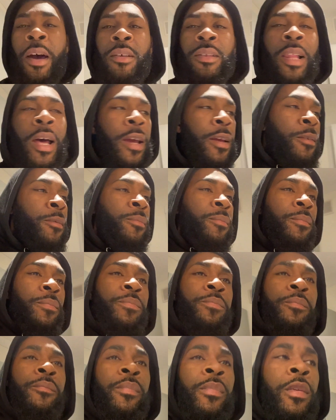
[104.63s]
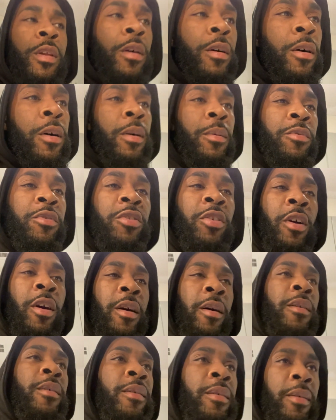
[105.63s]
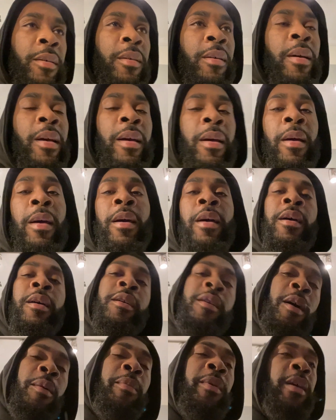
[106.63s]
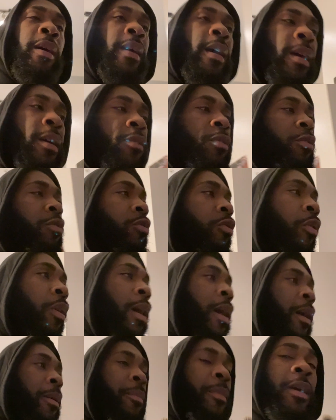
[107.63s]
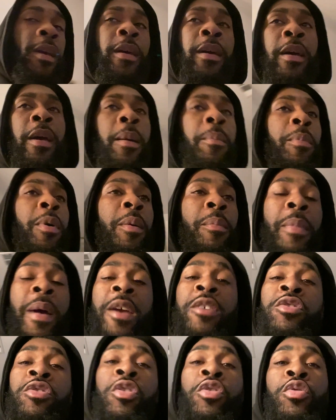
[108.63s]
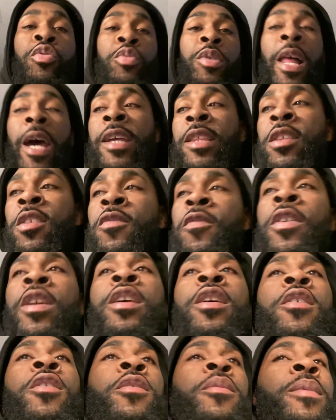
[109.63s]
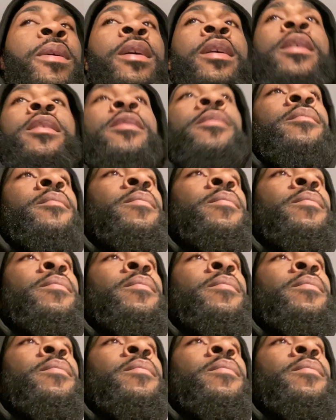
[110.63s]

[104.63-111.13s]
like, share, comment, and subscribe, man. But make sure you like this video, man.